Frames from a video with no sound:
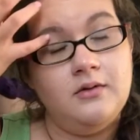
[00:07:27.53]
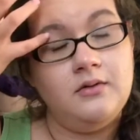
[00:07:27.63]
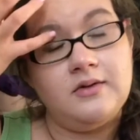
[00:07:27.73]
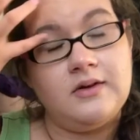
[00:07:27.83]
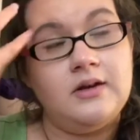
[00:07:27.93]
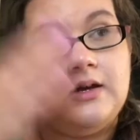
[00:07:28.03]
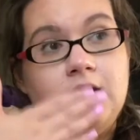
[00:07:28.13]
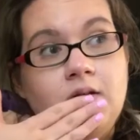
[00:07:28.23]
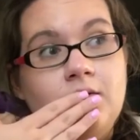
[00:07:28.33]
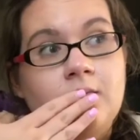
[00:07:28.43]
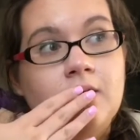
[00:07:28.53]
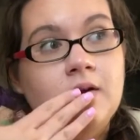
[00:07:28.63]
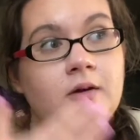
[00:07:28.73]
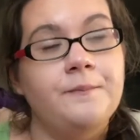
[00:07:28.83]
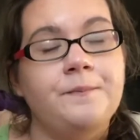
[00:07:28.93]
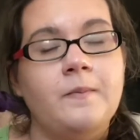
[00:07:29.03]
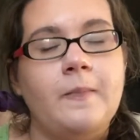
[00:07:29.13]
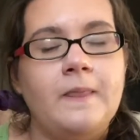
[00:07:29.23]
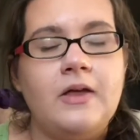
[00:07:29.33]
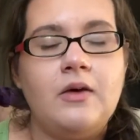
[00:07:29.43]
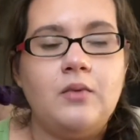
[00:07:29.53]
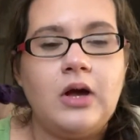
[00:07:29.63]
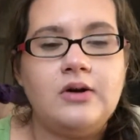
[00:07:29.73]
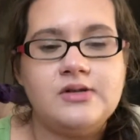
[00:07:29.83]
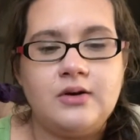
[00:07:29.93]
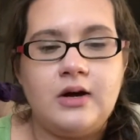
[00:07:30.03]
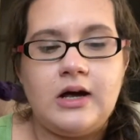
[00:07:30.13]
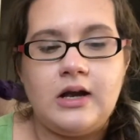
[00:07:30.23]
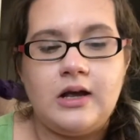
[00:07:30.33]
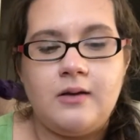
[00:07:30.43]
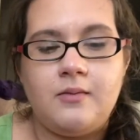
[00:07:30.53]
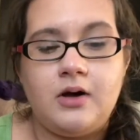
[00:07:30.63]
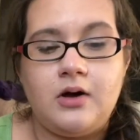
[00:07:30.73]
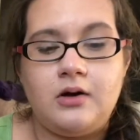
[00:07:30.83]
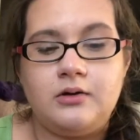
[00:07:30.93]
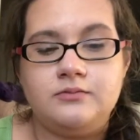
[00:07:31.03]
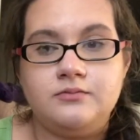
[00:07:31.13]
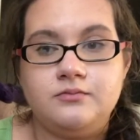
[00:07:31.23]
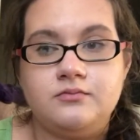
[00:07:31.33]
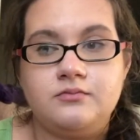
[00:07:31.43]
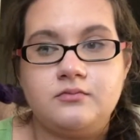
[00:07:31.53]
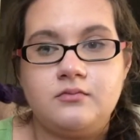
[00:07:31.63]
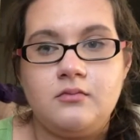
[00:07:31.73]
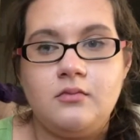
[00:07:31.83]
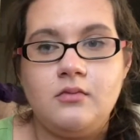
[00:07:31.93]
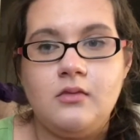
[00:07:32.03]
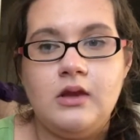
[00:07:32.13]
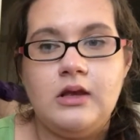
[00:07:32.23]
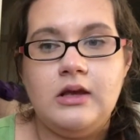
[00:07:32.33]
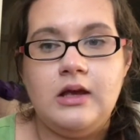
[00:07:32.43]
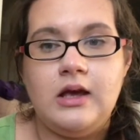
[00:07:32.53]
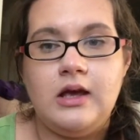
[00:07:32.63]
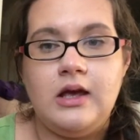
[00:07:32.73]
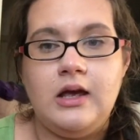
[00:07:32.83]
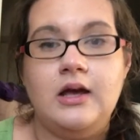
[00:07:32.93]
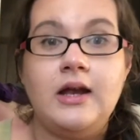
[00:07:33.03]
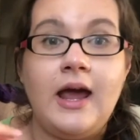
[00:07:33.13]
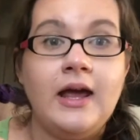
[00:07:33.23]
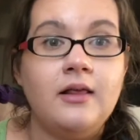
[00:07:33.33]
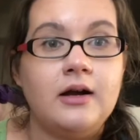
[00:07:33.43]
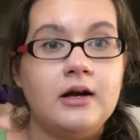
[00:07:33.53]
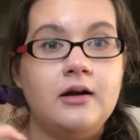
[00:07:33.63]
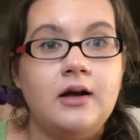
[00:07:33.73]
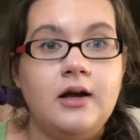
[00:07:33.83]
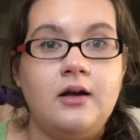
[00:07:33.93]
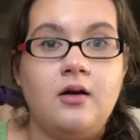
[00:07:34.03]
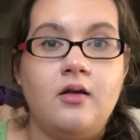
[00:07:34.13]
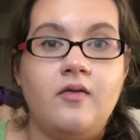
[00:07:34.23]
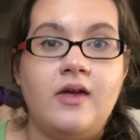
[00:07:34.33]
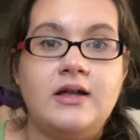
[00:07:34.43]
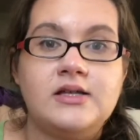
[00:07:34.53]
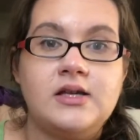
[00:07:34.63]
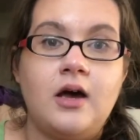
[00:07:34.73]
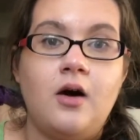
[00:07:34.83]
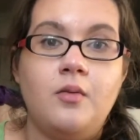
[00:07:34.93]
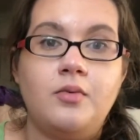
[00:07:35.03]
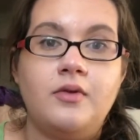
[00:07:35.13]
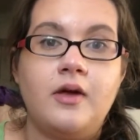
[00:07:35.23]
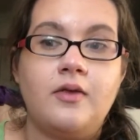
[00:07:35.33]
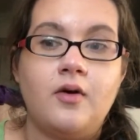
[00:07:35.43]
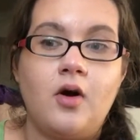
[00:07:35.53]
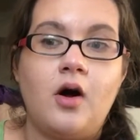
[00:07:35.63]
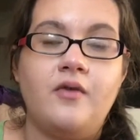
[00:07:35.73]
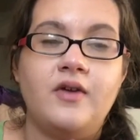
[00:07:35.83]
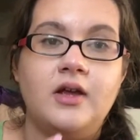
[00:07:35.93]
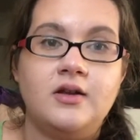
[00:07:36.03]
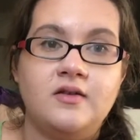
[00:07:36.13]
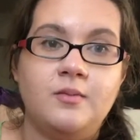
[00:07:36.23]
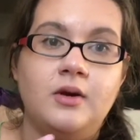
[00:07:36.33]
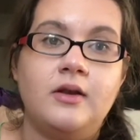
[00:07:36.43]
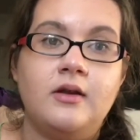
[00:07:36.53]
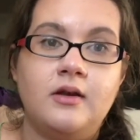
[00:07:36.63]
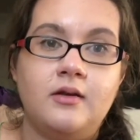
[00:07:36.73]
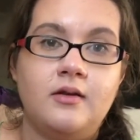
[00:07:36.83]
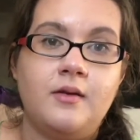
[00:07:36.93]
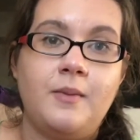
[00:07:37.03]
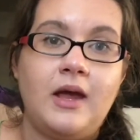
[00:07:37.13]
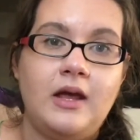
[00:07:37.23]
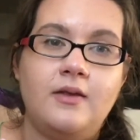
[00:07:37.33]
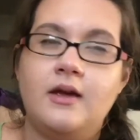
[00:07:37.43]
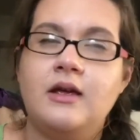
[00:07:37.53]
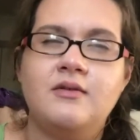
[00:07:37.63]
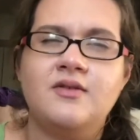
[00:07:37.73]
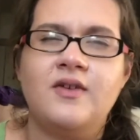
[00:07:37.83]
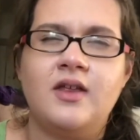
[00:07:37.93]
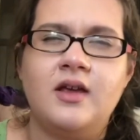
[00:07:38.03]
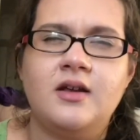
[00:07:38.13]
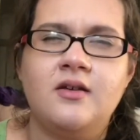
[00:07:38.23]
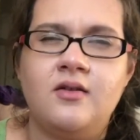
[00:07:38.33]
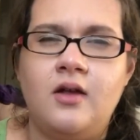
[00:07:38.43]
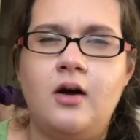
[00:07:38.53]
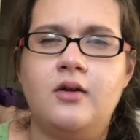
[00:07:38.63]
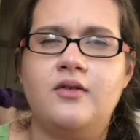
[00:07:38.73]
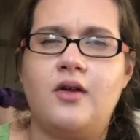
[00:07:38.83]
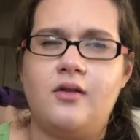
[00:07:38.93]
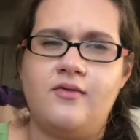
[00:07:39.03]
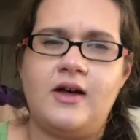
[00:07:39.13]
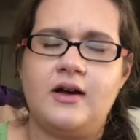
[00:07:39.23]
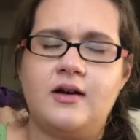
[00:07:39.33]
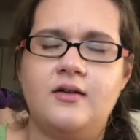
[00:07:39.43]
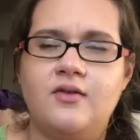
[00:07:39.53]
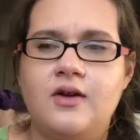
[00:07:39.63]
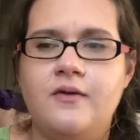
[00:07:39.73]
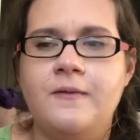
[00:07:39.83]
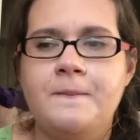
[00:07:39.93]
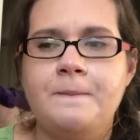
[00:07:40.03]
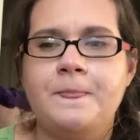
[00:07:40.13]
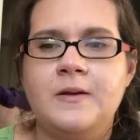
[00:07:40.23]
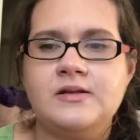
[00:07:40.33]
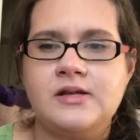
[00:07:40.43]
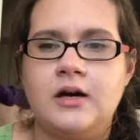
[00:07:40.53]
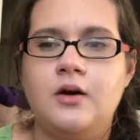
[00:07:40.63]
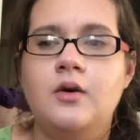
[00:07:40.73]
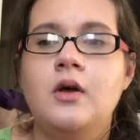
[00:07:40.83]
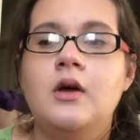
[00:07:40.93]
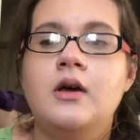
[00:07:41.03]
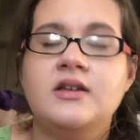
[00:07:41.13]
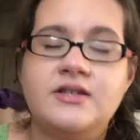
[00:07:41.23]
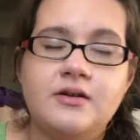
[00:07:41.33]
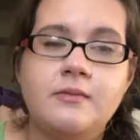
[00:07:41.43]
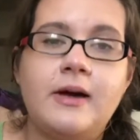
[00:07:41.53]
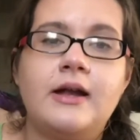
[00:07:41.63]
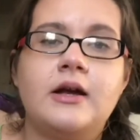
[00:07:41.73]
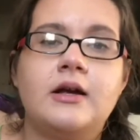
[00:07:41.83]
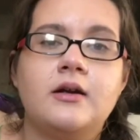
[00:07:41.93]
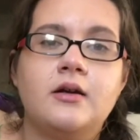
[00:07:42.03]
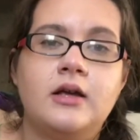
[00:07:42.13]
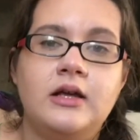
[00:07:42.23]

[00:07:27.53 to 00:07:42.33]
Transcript: Ooh, excuse me. And then we also got him um, a inhaler and all of that to help with like the coughing and his breathing and the pain that he was feeling in his lungs, all of that kind of stuff. So he's doing better.